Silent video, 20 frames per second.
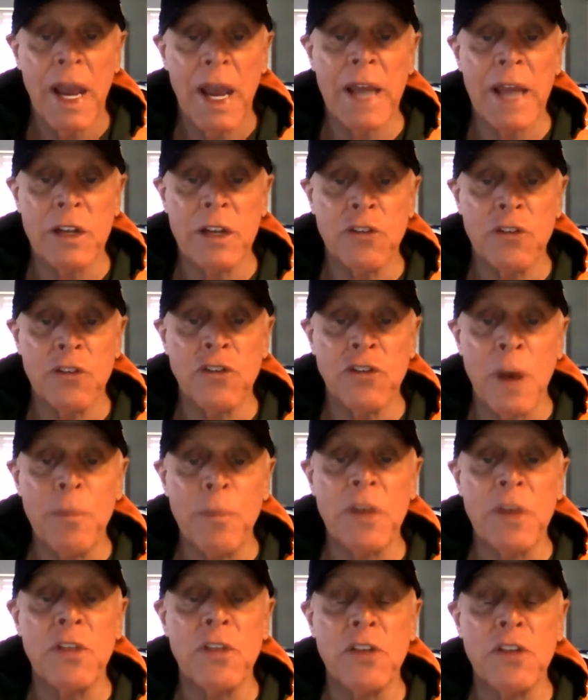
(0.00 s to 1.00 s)
And it's
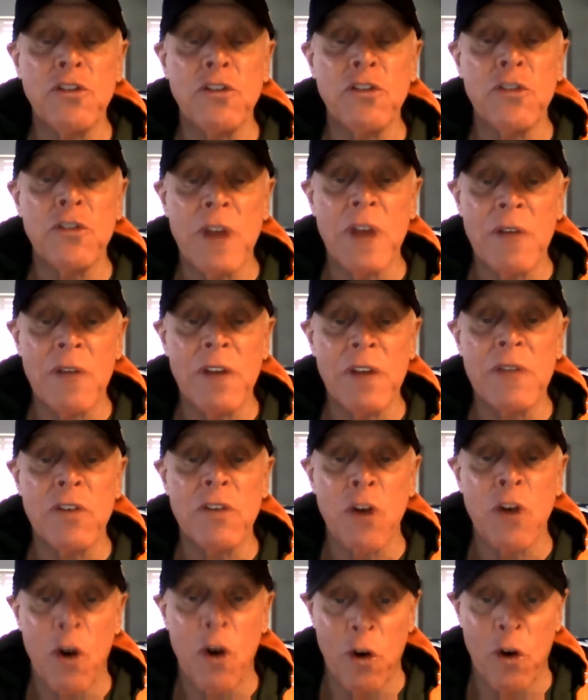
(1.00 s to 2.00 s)
something that you never
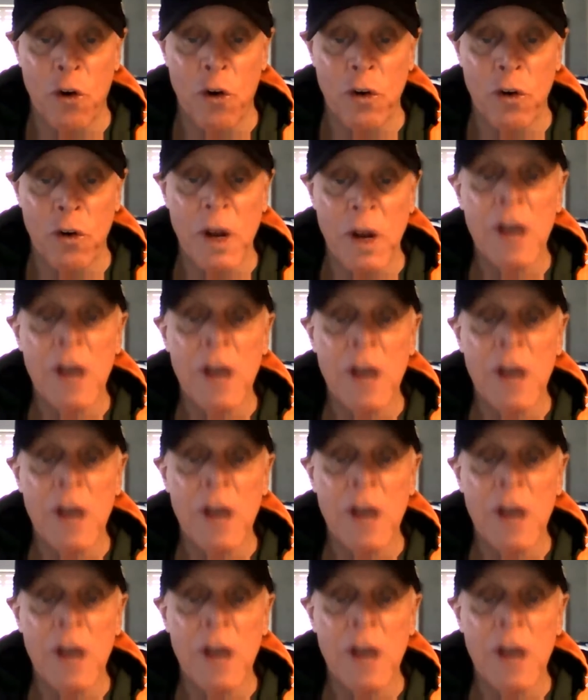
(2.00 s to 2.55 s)
even heard.